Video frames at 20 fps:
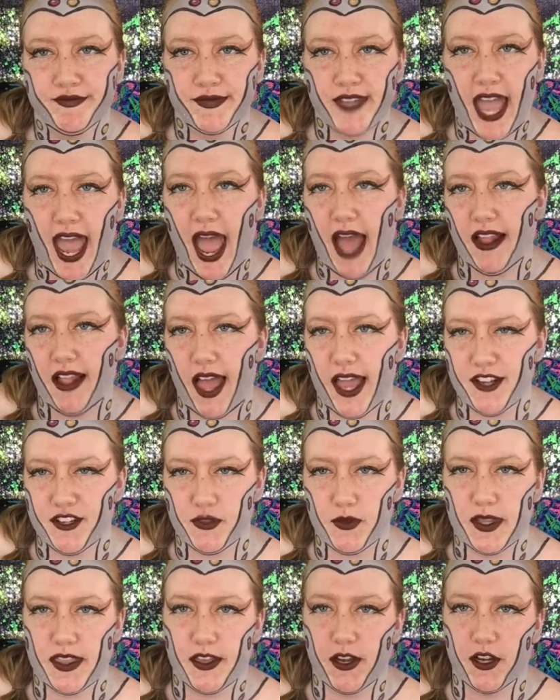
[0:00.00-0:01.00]
allies
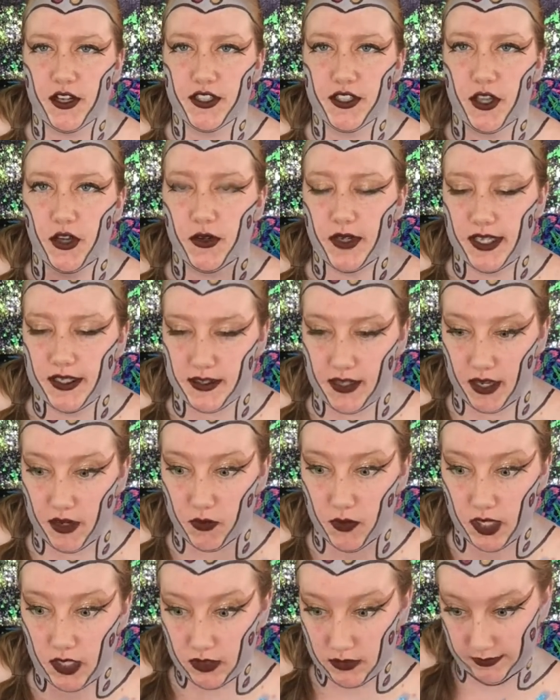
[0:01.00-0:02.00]
with her, so he's like,
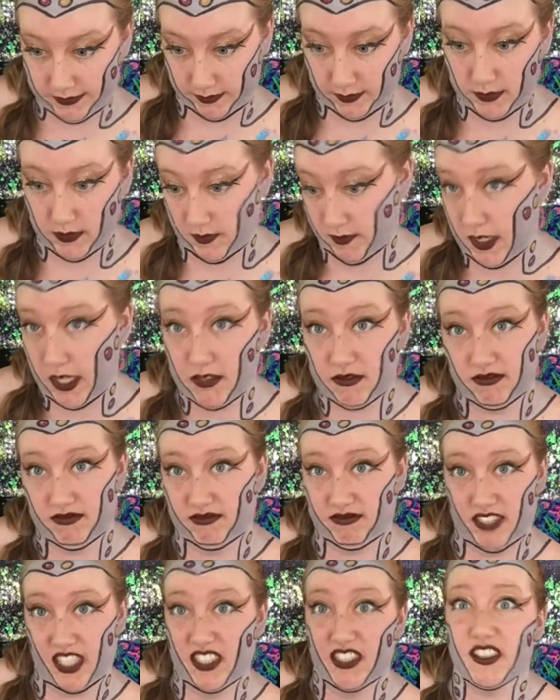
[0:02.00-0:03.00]
well,
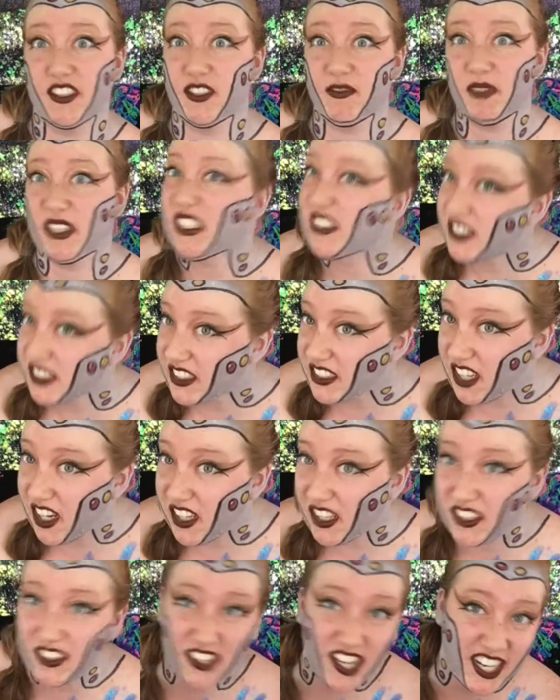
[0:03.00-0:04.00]
that's a good place to
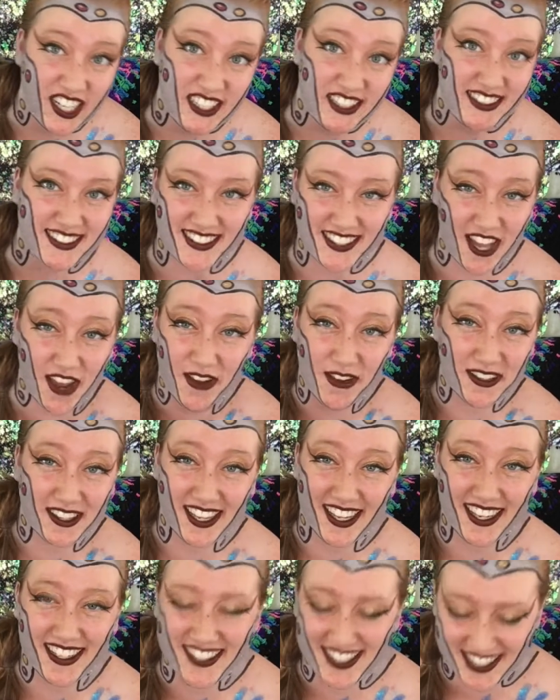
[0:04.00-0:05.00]
start, right? So
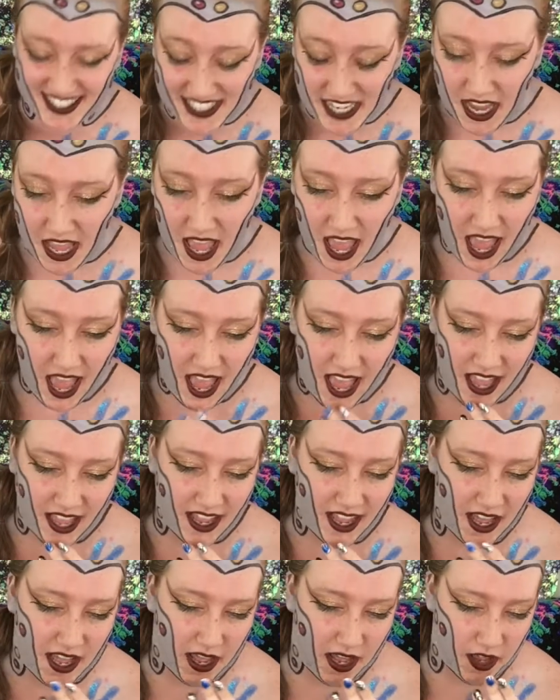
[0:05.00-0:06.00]
they just,
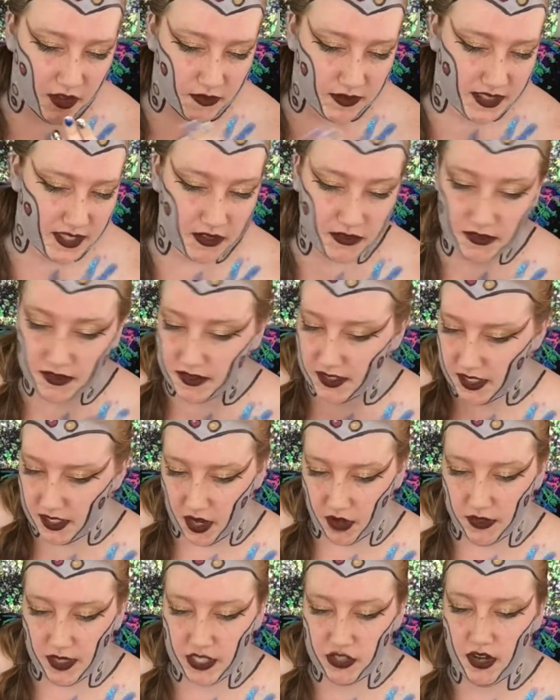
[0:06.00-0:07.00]
so, you
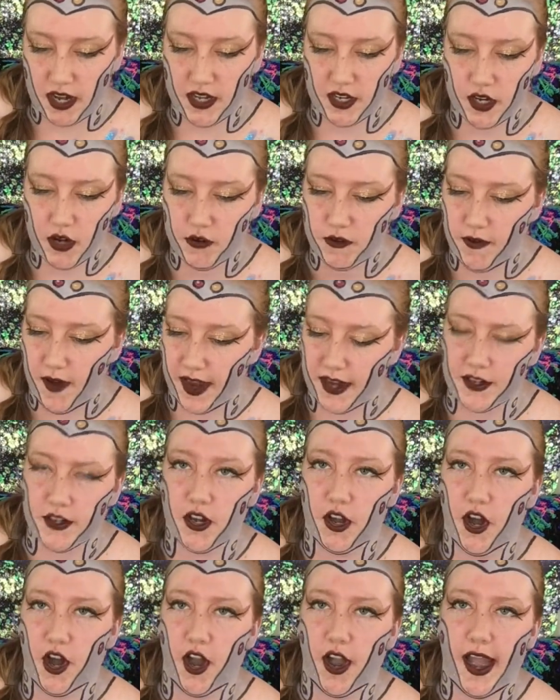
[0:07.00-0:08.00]
know, they try to go find
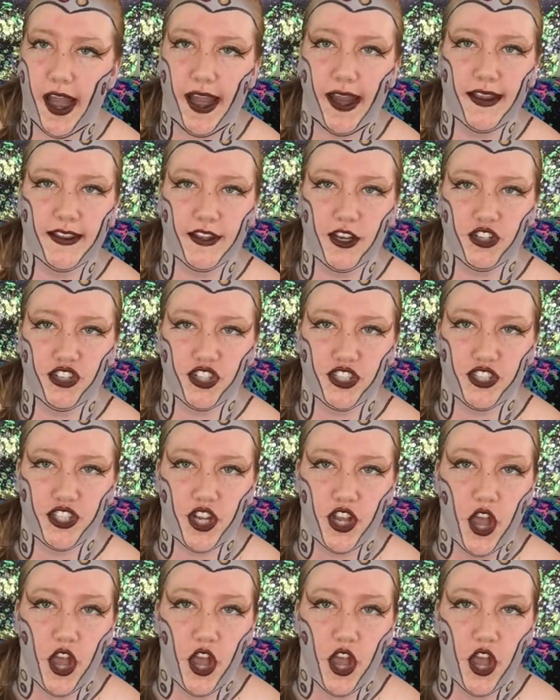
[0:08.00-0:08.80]
her, and they're just